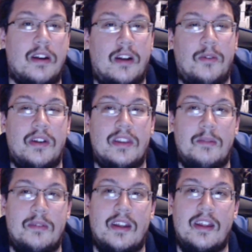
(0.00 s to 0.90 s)
I don't want
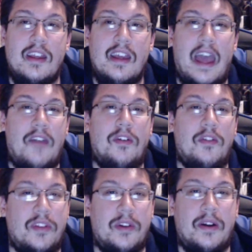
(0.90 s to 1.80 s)
them to have no
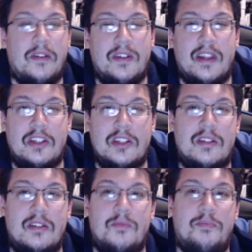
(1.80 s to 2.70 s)
flow. I don't feel like just
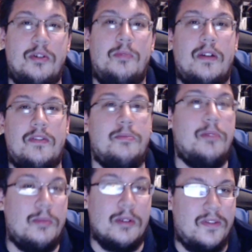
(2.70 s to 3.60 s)
blooper after
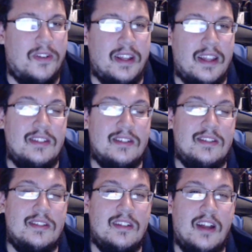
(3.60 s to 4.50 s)
blooper is funny. That's just
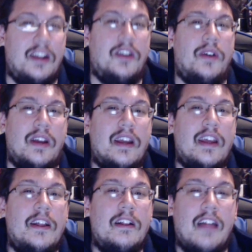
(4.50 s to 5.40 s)
annoying.
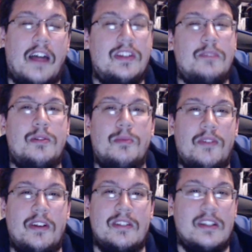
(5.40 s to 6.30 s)
I've seen blooper
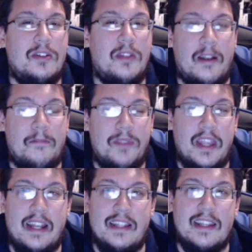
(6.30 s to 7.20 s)
videos that do that,
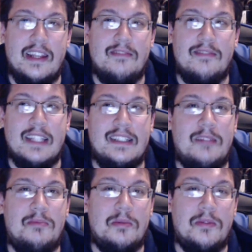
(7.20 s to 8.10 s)
and it's like, that's not a
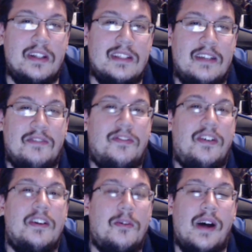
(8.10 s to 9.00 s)
blooper video. That's not
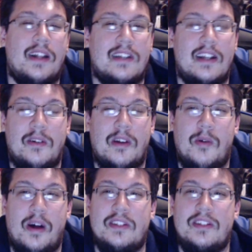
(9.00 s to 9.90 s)
fun to watch. I don't want to
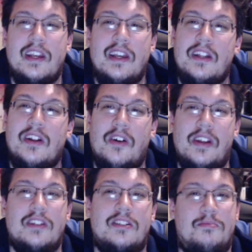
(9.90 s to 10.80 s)
watch, oh,
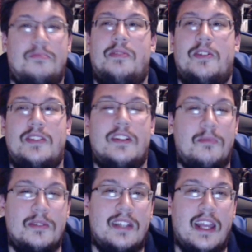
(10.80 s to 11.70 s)
here's several
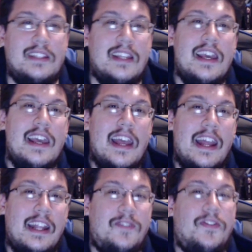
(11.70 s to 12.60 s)
mistakes.
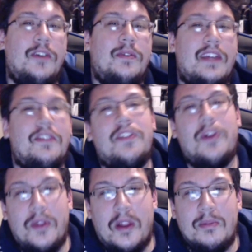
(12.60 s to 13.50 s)
It's fun when they have a flow
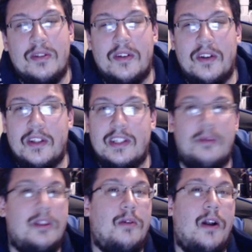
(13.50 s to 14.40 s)
to them. So, you know, some
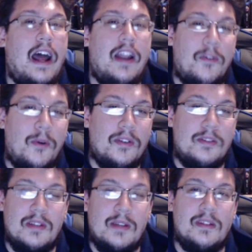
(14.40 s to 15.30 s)
of them are out of order.
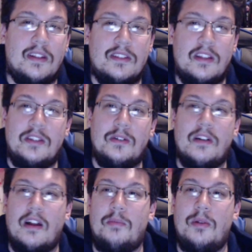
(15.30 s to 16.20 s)
Sometimes I'll do
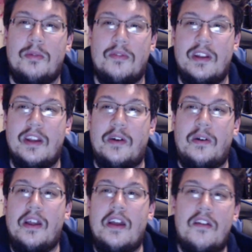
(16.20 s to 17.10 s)
a blooper video
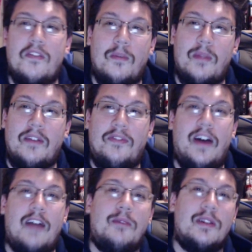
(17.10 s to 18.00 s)
from like
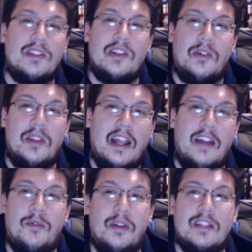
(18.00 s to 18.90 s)
5 months ago, and then I
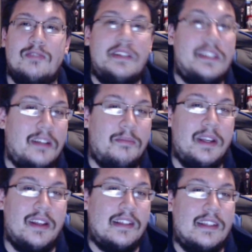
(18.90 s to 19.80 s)
have one that's recent
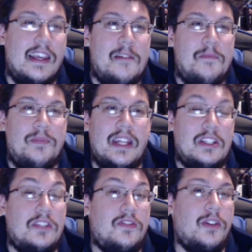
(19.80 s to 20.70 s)
because it
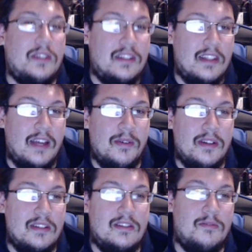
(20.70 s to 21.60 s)
just flows into that, where
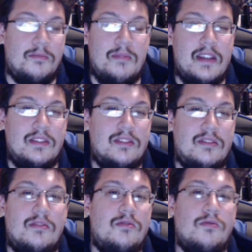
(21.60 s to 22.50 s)
it's be
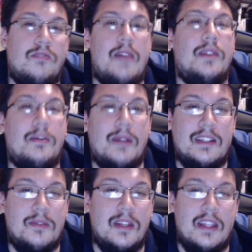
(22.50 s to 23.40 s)
rambling about
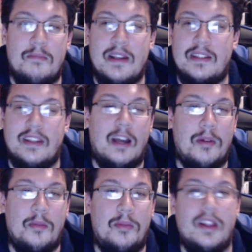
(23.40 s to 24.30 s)
something and then messing up
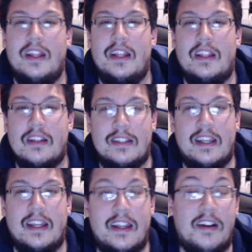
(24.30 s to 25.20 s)
completely a
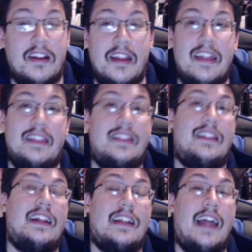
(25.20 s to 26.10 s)
second later.
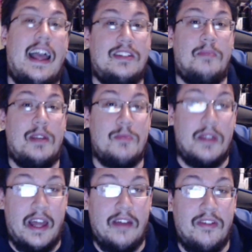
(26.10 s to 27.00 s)
That actually makes me
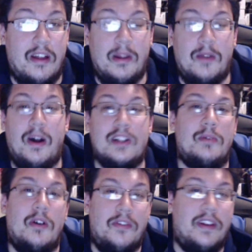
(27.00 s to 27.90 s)
laugh. I'm like watching
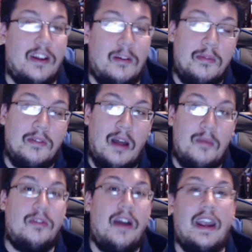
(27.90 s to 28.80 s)
my own video.
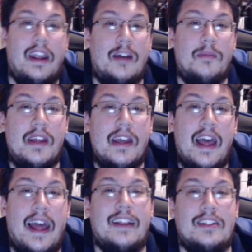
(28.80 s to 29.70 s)
I'm cracking up
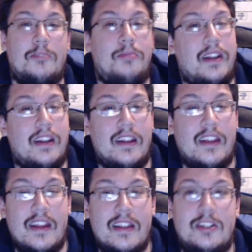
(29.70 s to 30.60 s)
at a stupid
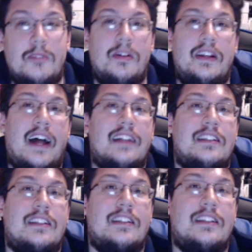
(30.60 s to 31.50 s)

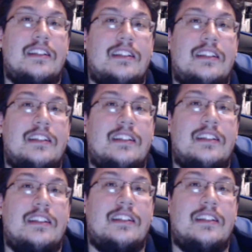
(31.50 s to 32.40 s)
concept I did.
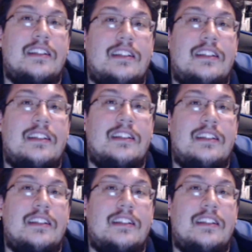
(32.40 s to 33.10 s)
Something stupid I made.